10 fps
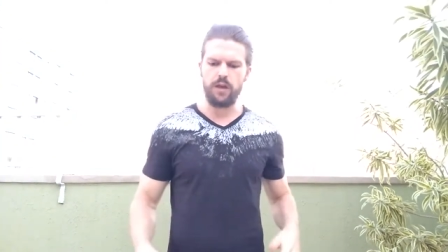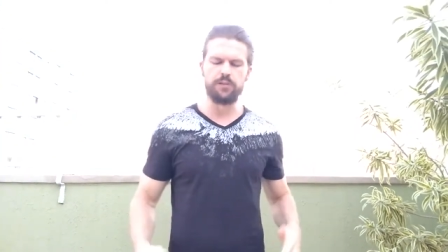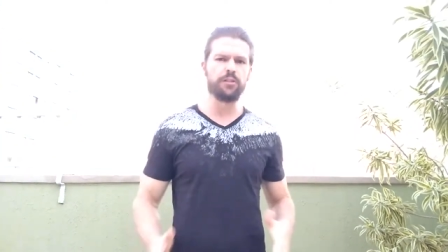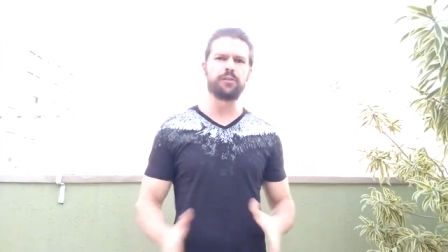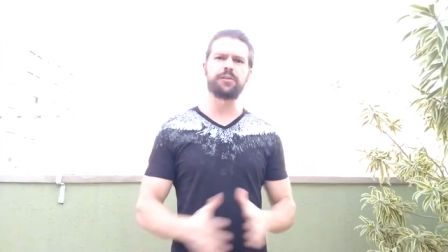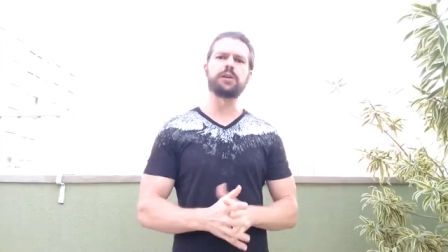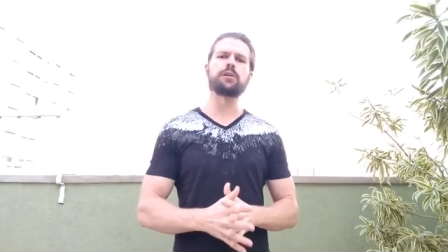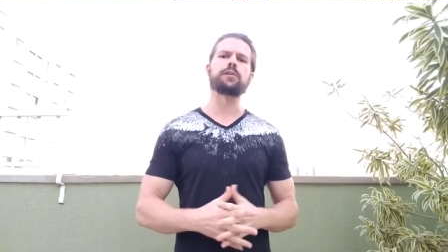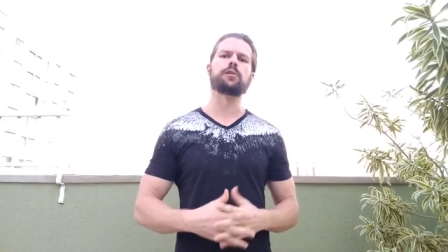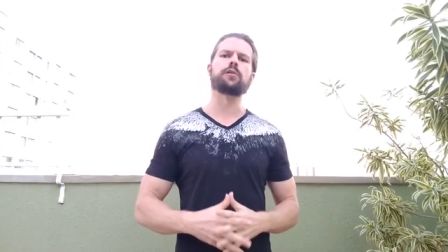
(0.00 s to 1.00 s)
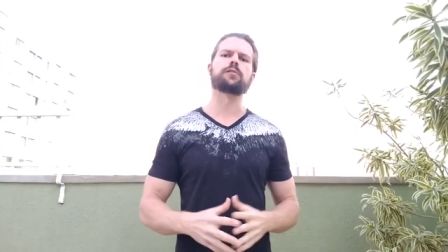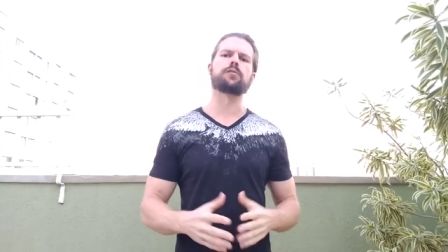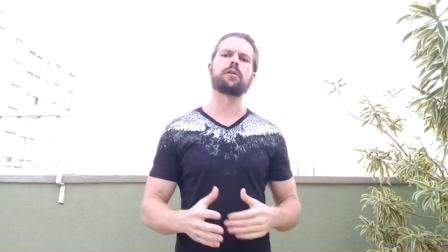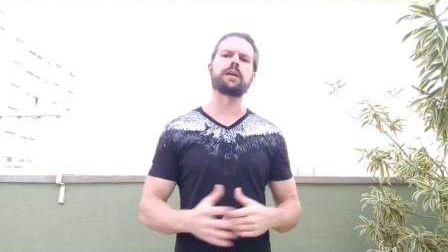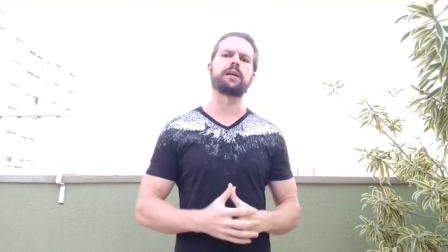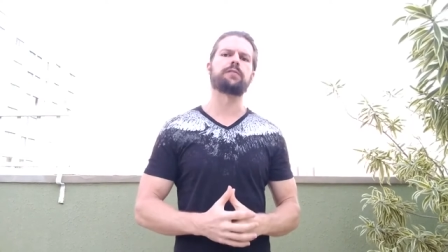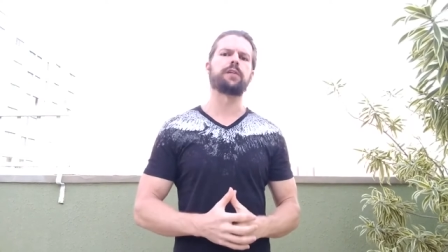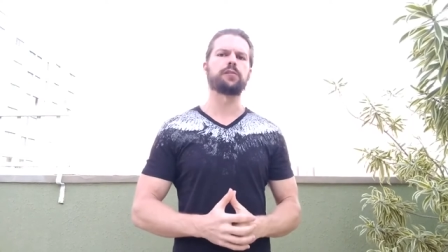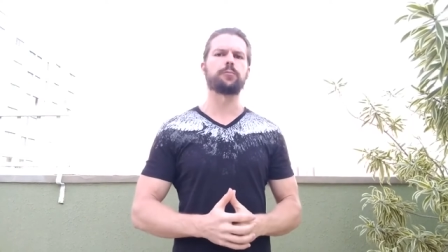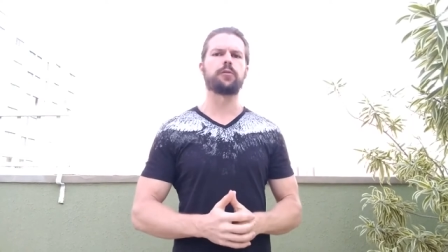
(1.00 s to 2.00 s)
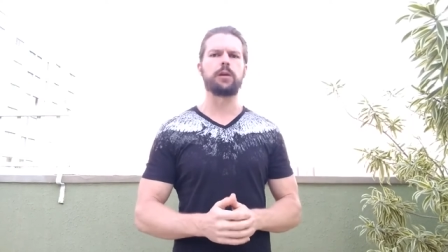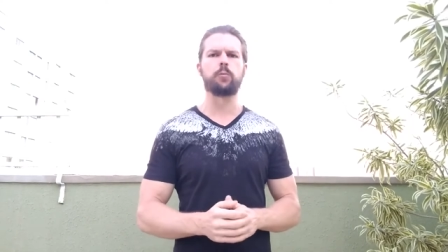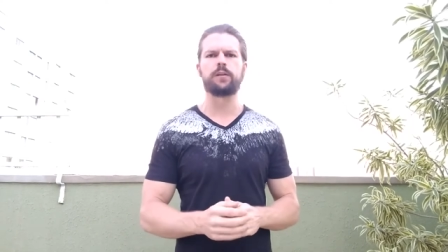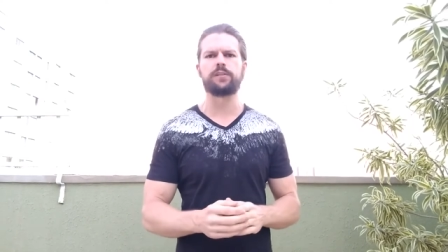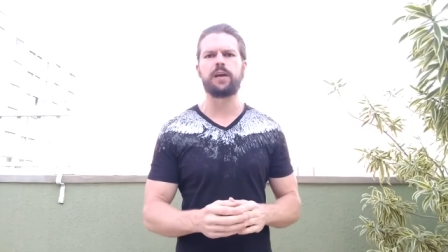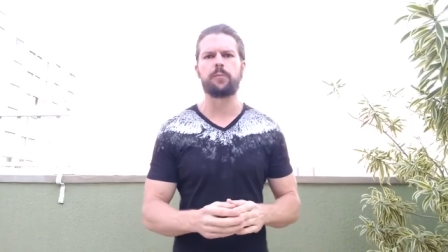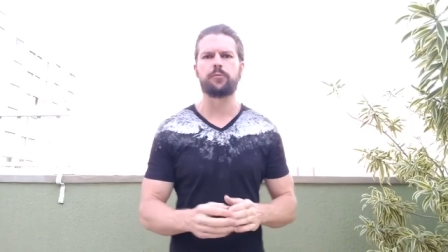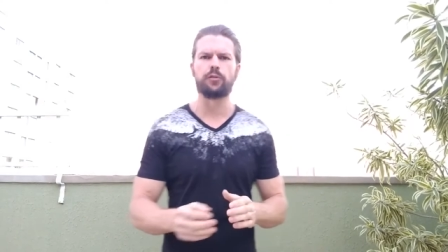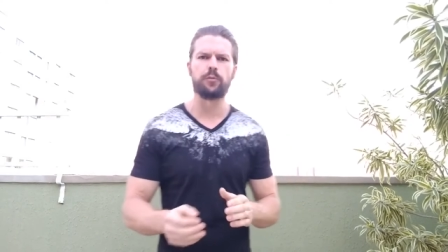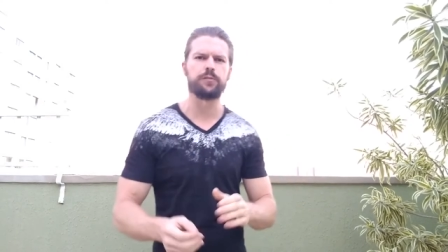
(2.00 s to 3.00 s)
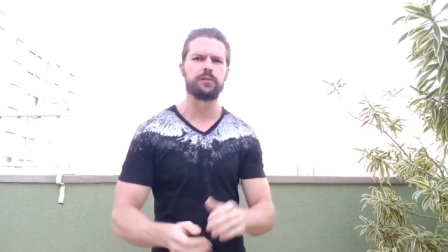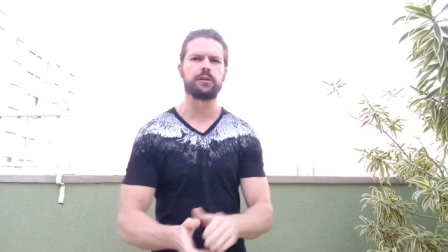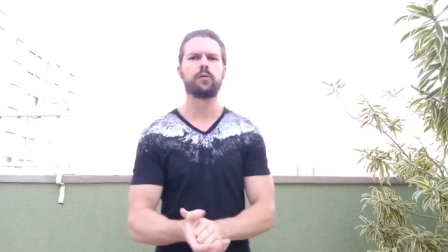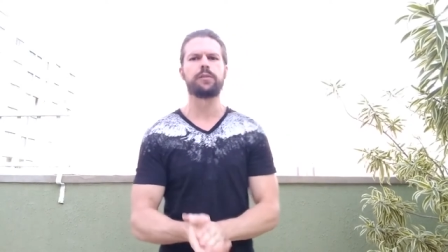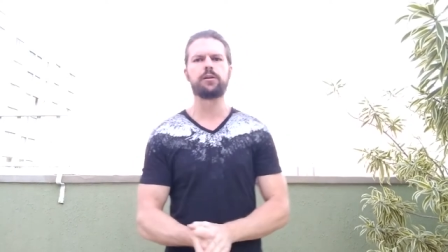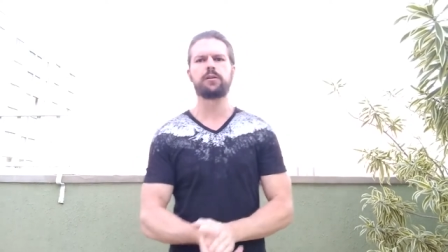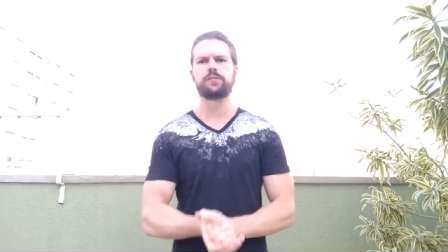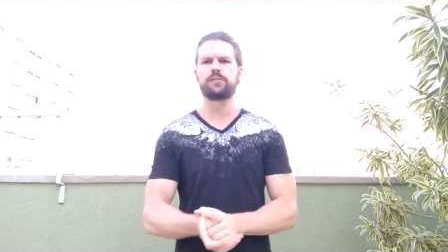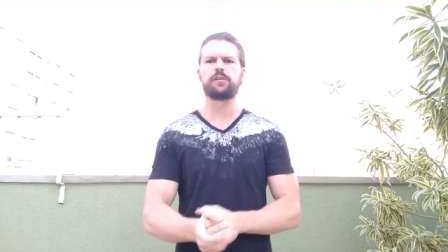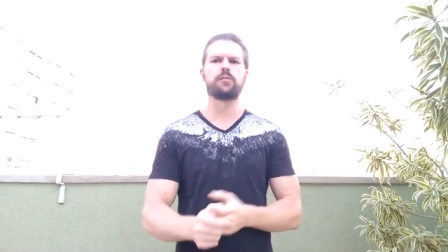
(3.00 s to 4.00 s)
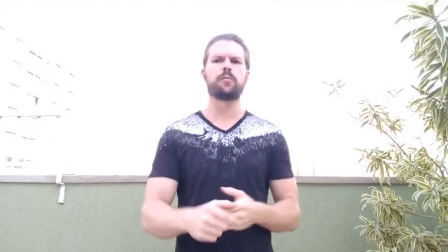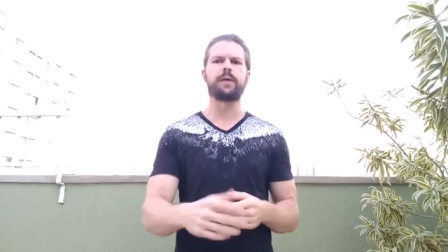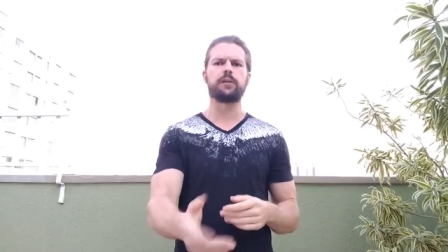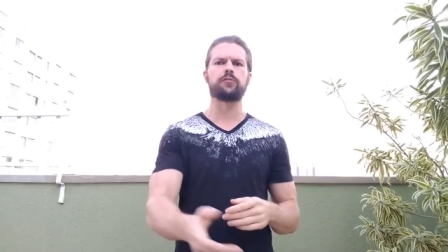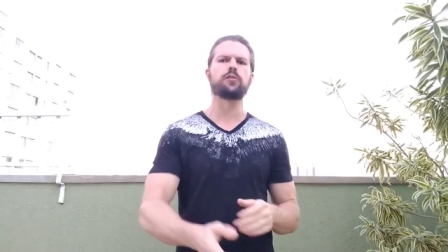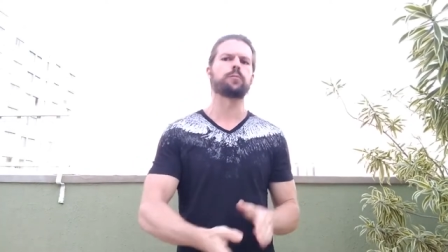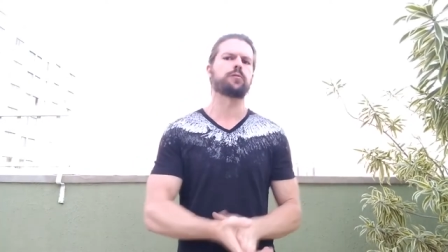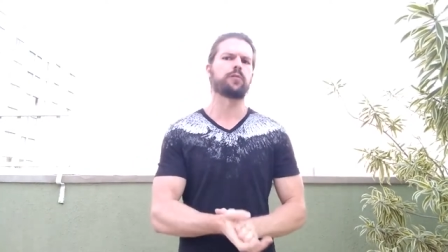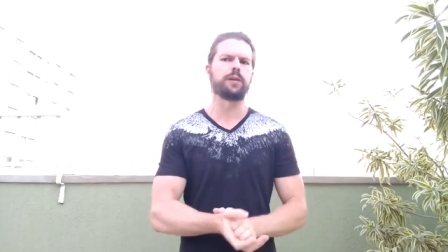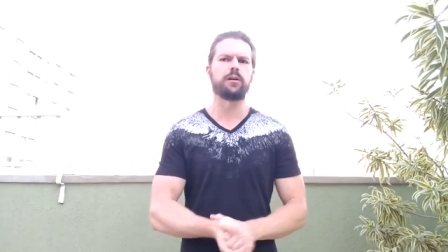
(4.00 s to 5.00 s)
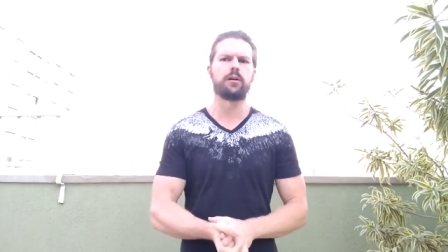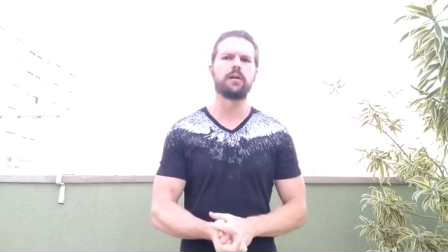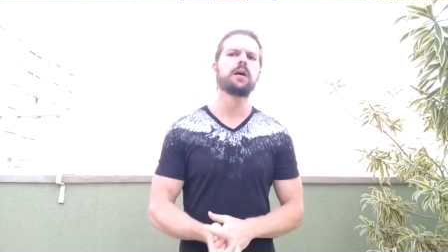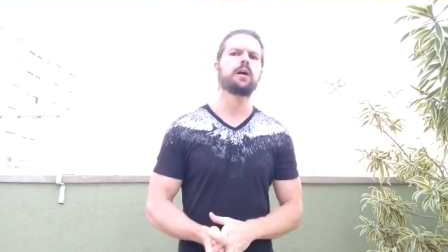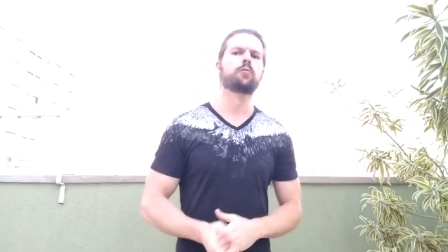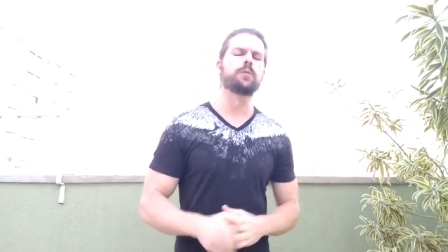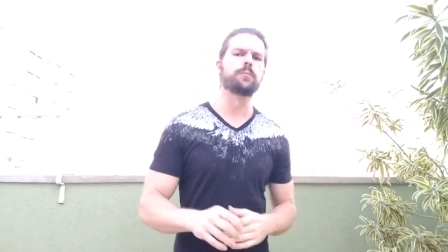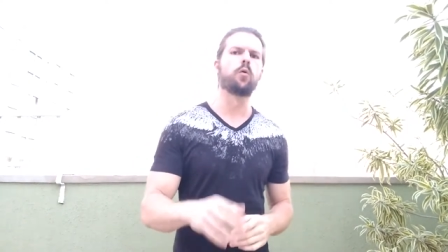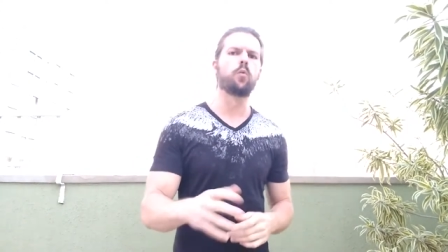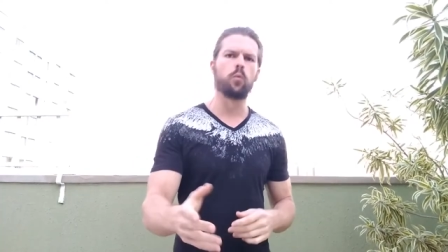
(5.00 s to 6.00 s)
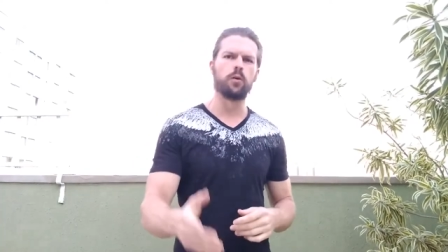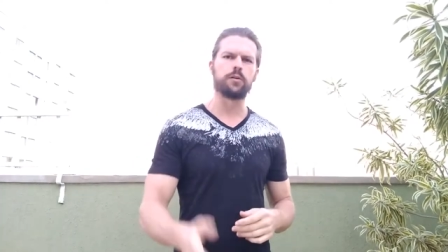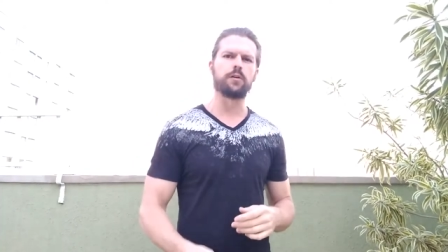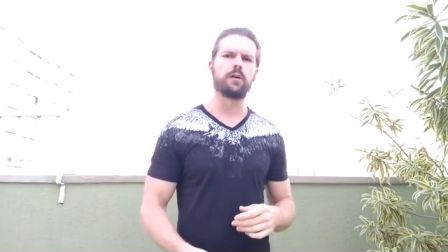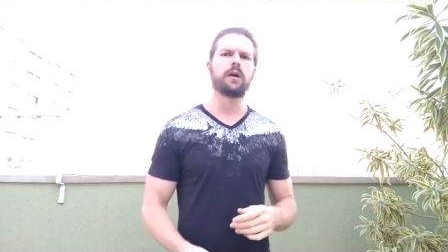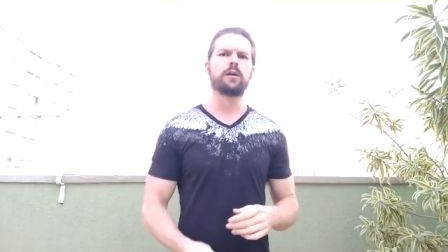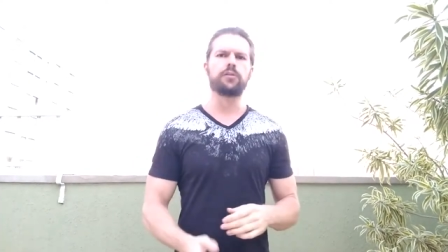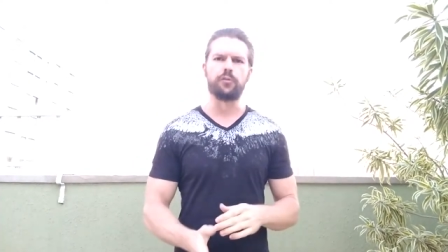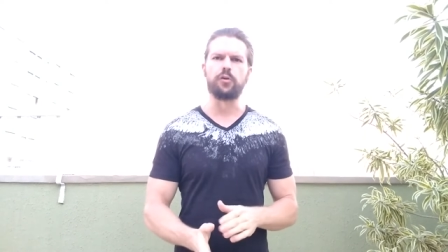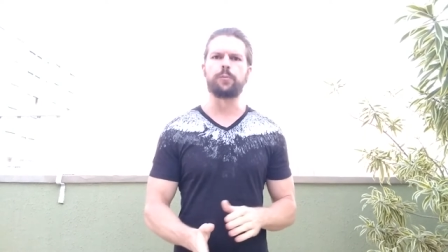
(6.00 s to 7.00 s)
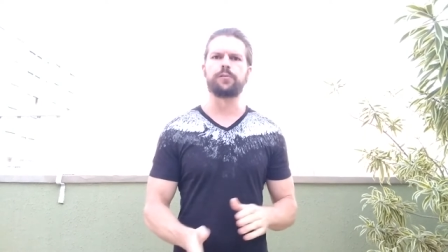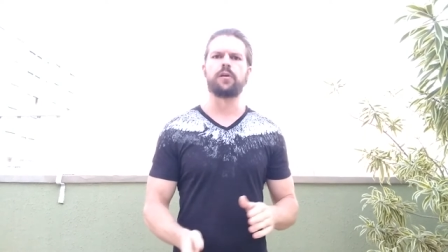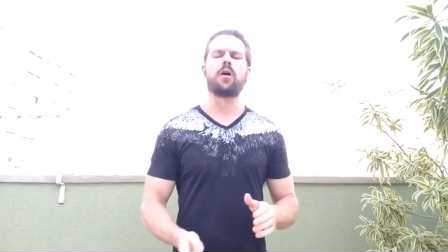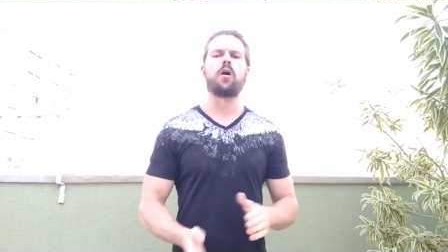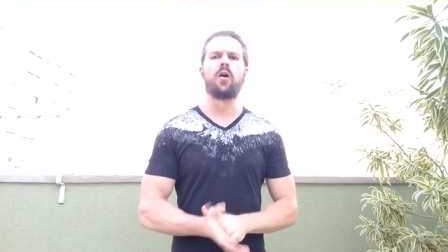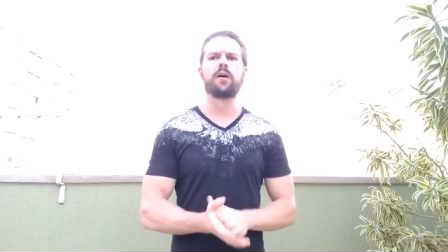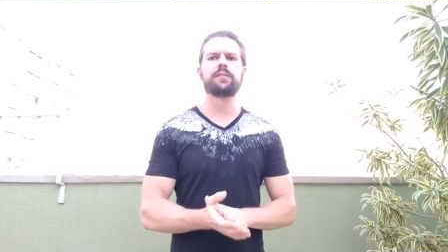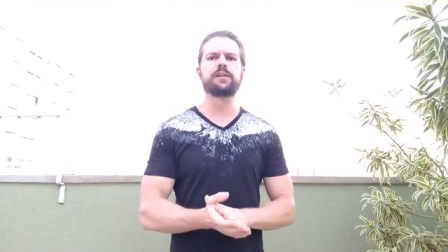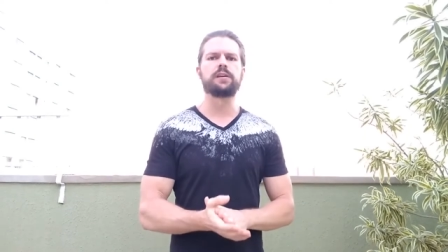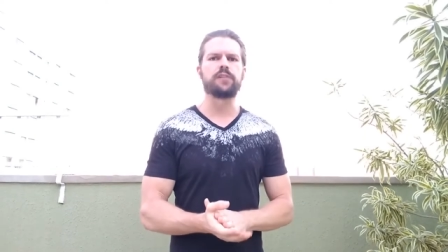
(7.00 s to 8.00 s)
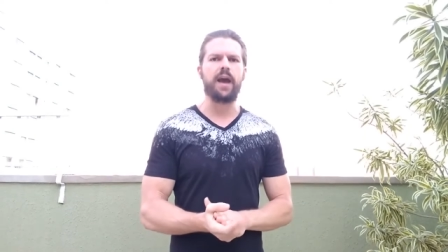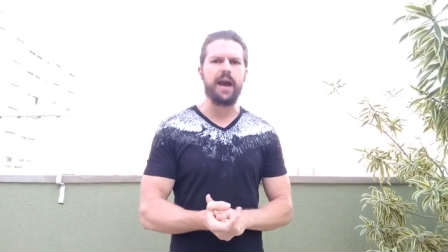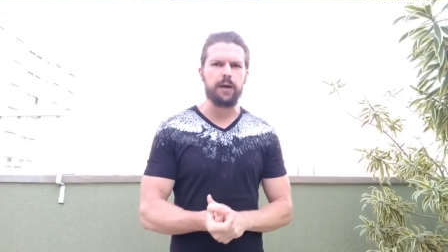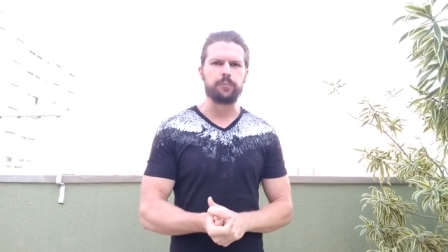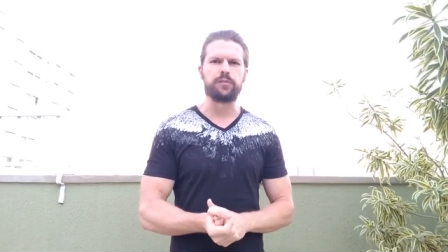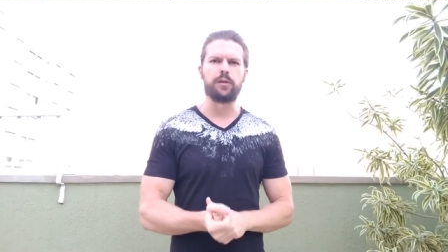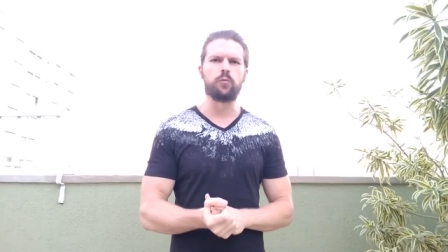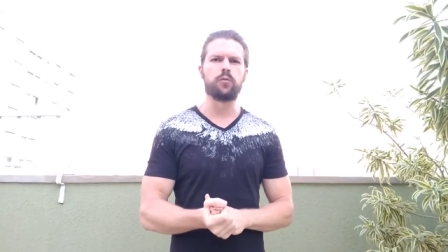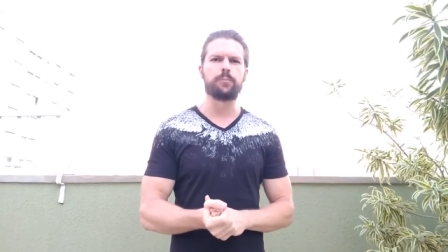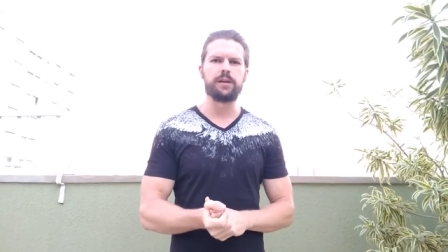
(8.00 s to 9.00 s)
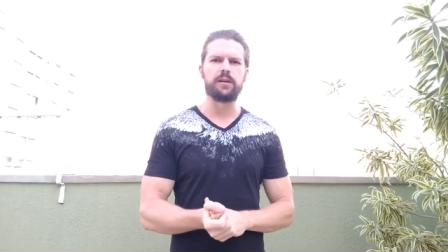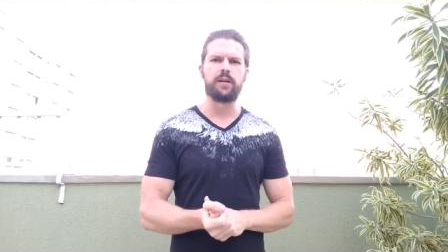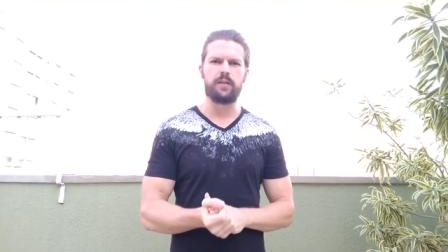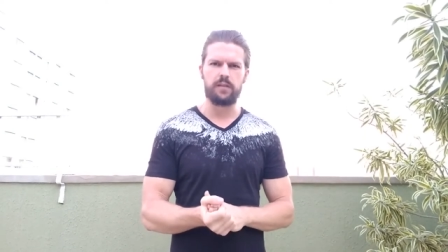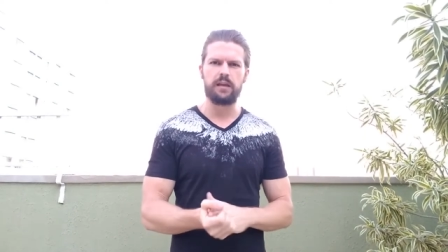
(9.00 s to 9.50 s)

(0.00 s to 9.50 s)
another thing you can do is look in Facebook and WhatsApp groups you know there are digital nomad groups or there are remote worker groups on these apps that will be